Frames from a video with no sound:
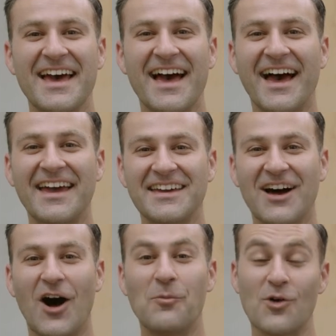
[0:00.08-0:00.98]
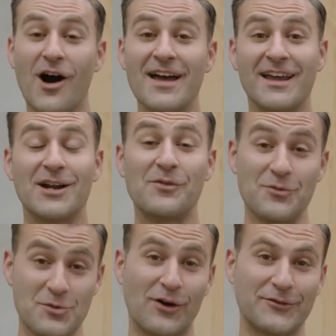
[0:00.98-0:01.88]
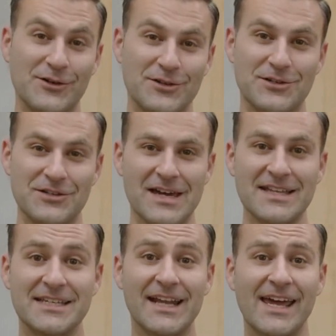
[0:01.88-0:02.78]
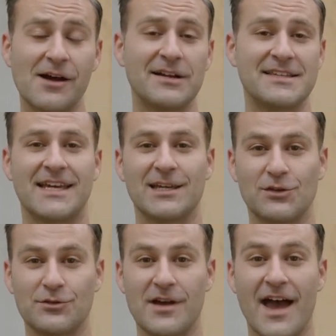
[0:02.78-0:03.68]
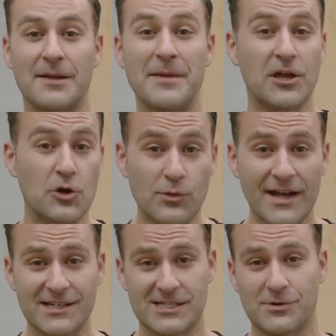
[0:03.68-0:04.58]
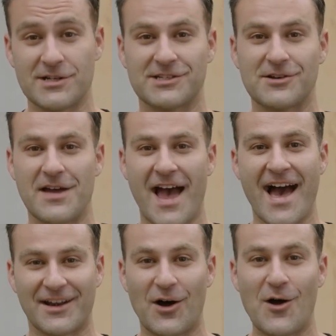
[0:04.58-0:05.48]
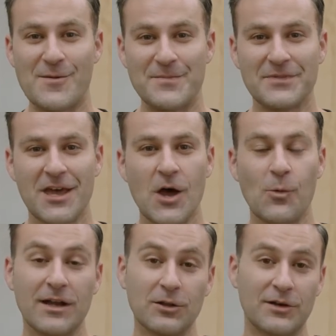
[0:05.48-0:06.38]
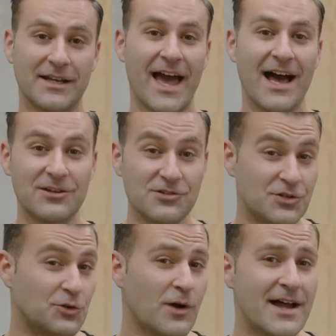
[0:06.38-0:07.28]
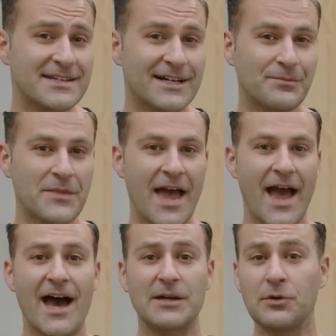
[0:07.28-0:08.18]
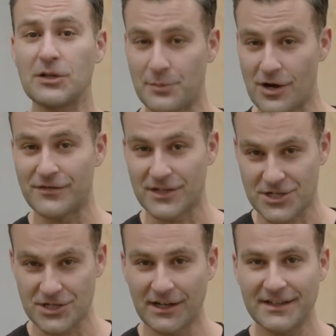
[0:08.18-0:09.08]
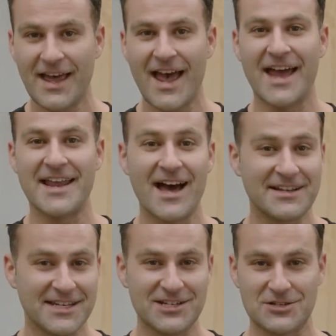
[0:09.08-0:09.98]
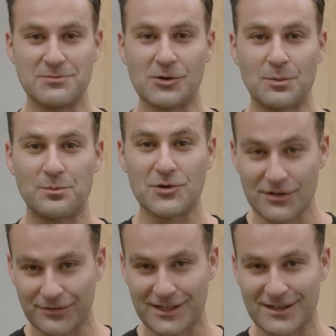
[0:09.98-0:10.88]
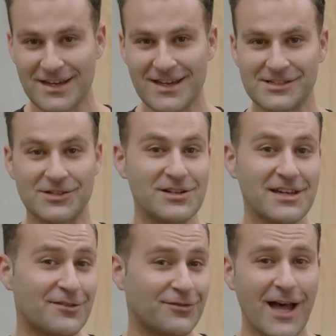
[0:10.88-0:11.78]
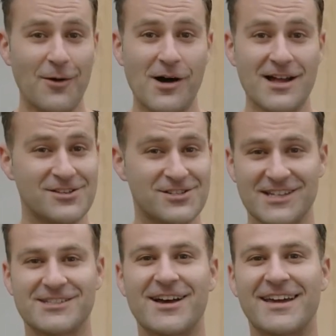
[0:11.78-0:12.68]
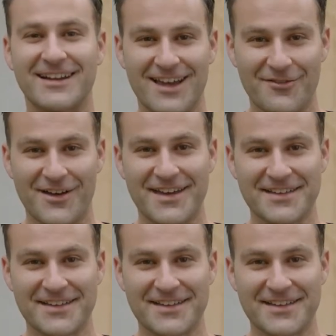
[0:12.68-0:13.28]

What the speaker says: Hey, I'm Ryan and I'm from Coffee on Cue, and today I'm going to take you through how to make great espresso at home. We're going to look at how to use your grinder, how to pull a perfect shot, and how to texture milk beautifully so you can get a flat white just like at a cafe.